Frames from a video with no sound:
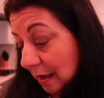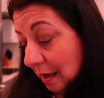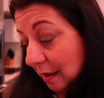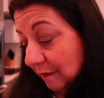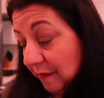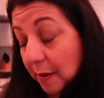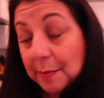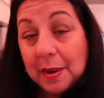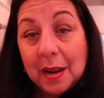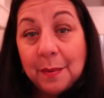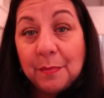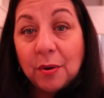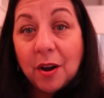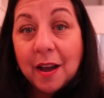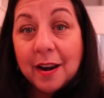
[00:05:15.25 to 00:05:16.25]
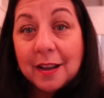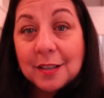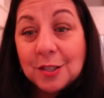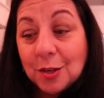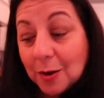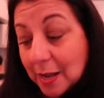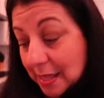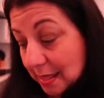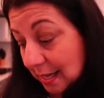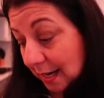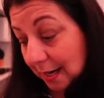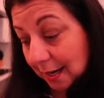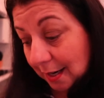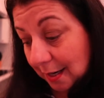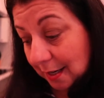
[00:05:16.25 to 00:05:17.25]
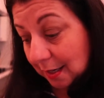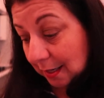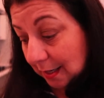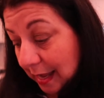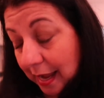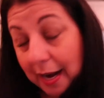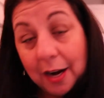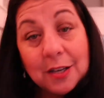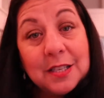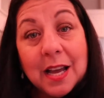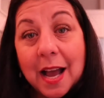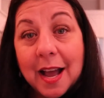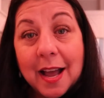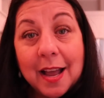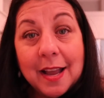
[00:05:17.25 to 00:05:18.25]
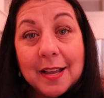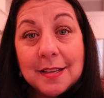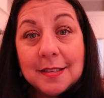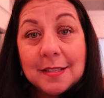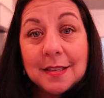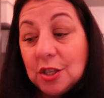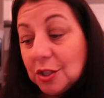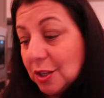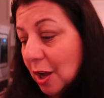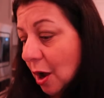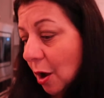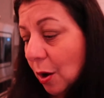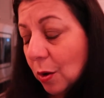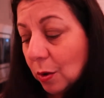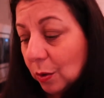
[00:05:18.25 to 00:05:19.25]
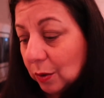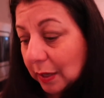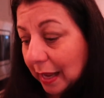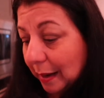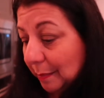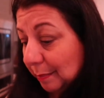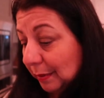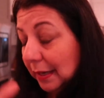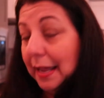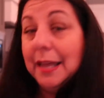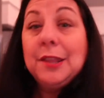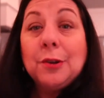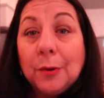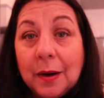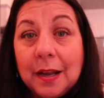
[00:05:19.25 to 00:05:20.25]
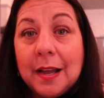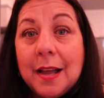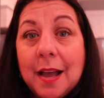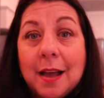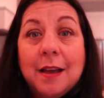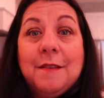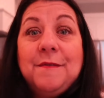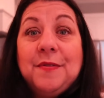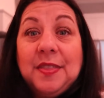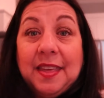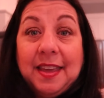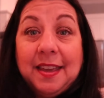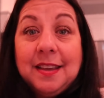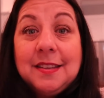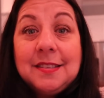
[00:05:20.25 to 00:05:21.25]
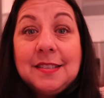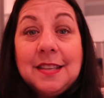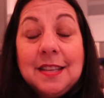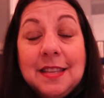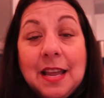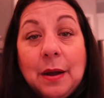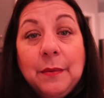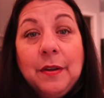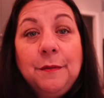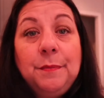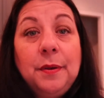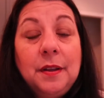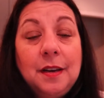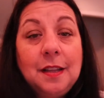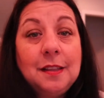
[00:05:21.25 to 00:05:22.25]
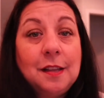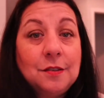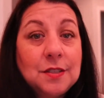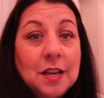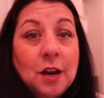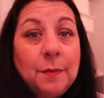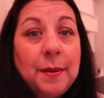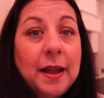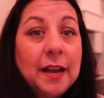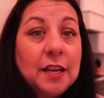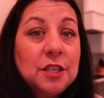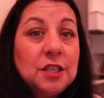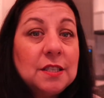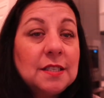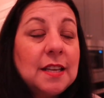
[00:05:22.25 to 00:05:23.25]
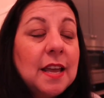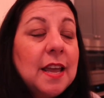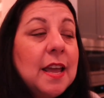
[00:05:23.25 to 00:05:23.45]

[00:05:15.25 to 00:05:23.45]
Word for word: uh, feminine products are in there, hair ties, just a whole like plethora of things that we put in those care packages.